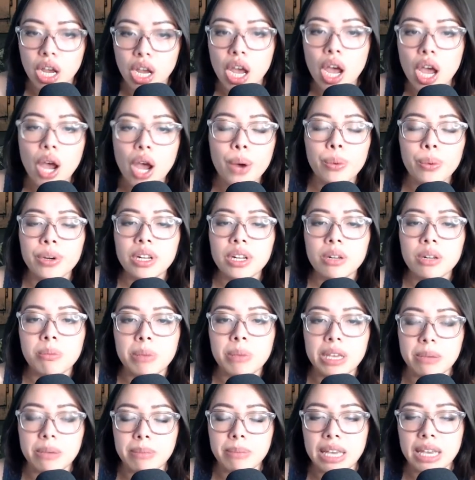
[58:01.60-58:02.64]
Wouldn't it be
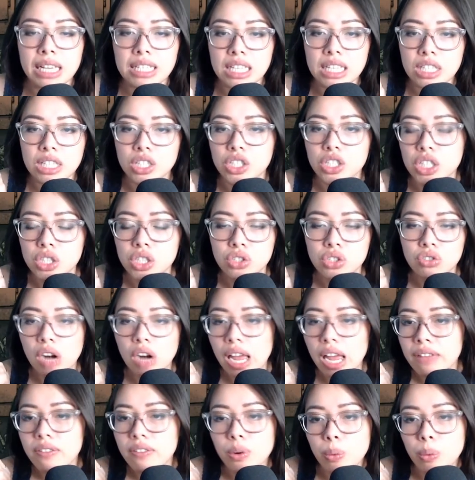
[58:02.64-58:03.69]
amazing to just
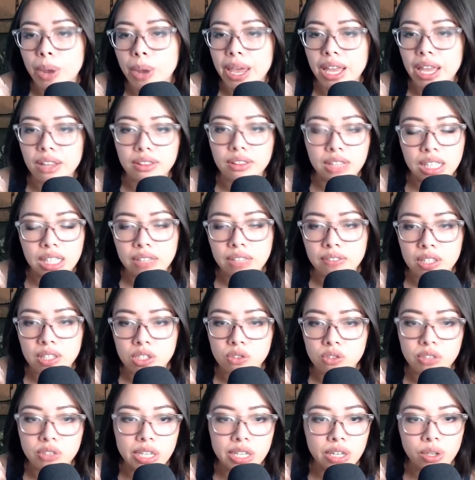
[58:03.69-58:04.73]
drive away and leave this
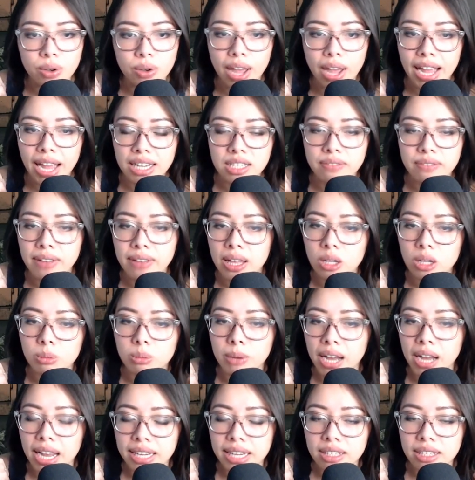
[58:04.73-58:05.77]
radioactive hell
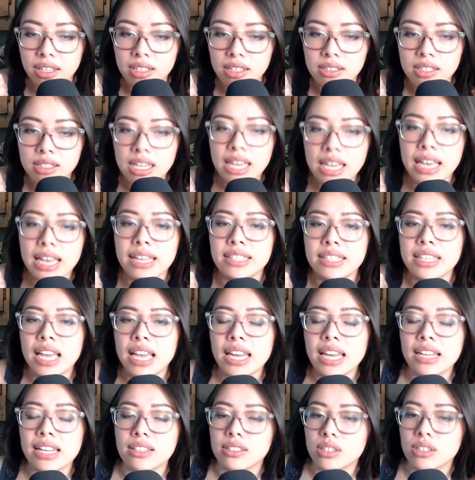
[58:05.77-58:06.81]
behind us? Ted
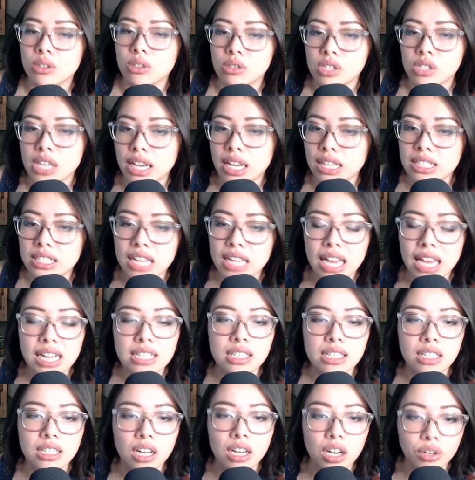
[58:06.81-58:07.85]
is still sick. Ted
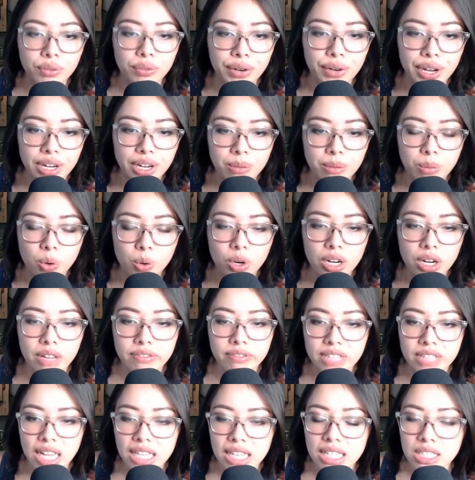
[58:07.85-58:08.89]
isn't hungry anymore. If
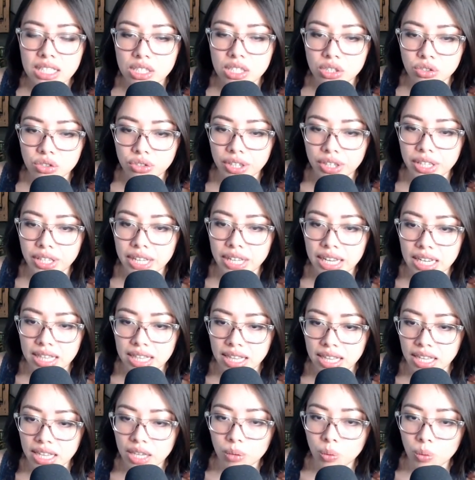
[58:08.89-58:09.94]
Ted doesn't drink
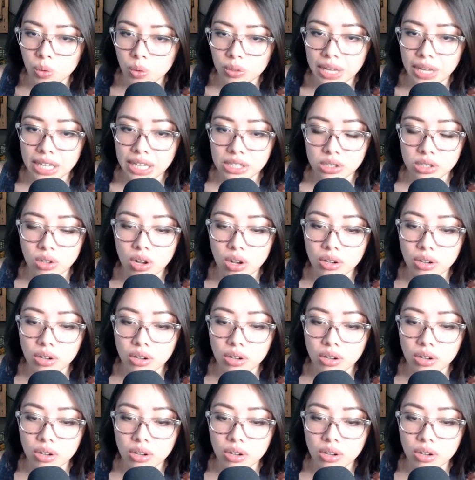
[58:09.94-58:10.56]
anything, he won't last long.